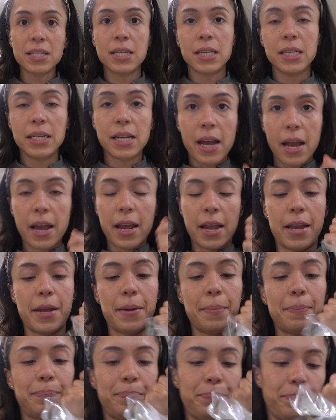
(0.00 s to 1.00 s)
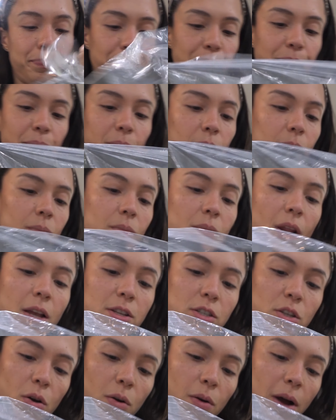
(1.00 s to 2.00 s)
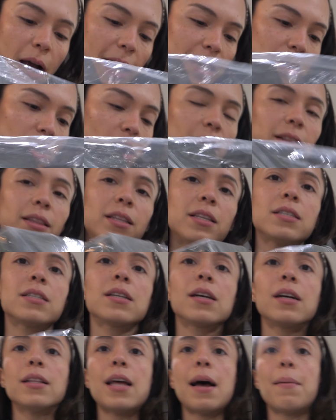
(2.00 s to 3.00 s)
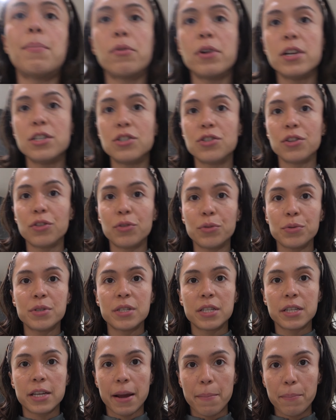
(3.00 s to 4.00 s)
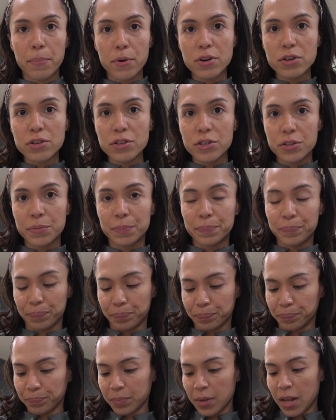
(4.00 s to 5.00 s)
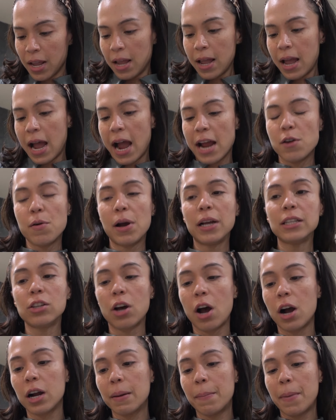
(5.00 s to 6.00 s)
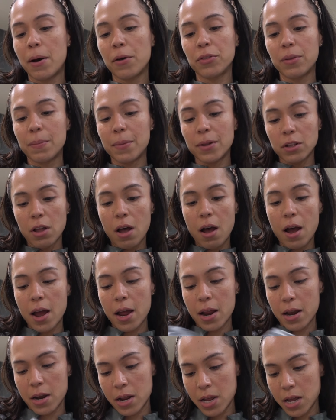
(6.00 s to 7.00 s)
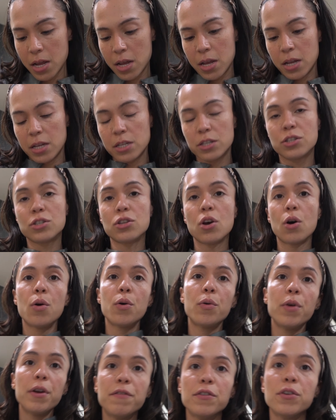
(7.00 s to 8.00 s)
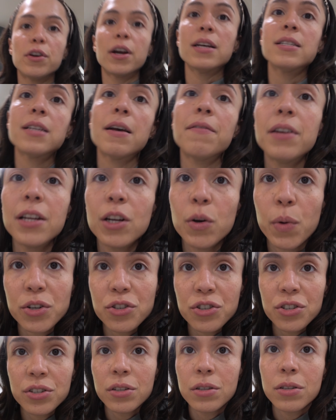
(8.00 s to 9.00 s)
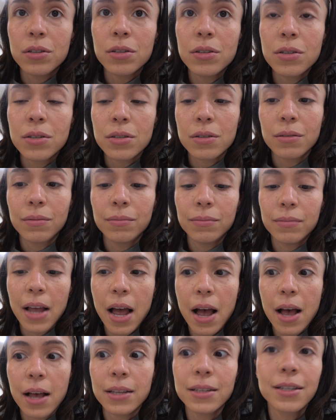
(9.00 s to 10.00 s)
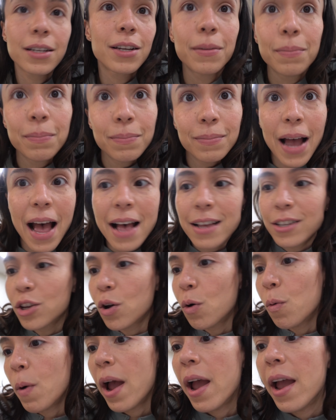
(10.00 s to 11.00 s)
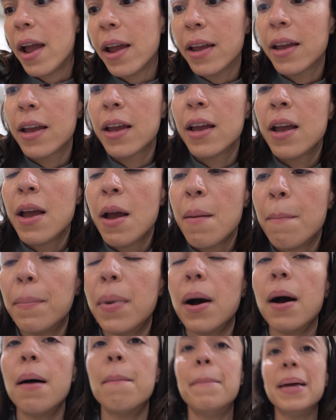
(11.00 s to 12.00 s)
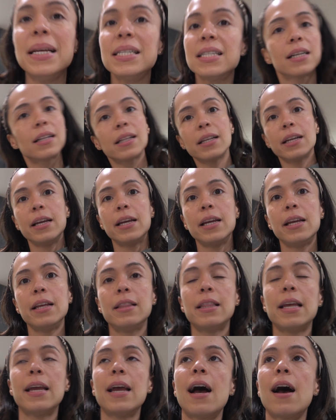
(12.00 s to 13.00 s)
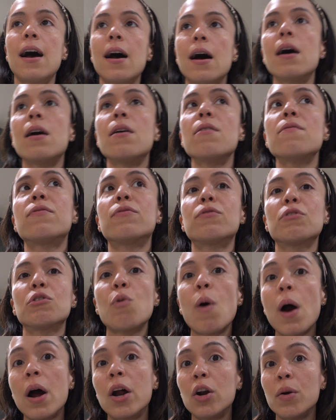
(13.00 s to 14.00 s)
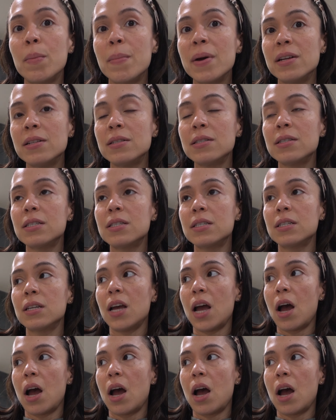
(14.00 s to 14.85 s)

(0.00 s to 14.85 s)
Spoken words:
today. So I got this collaboration through Skippers. I know I talk about them a lot. So if you guys have any questions, ask away. But basically they have requirements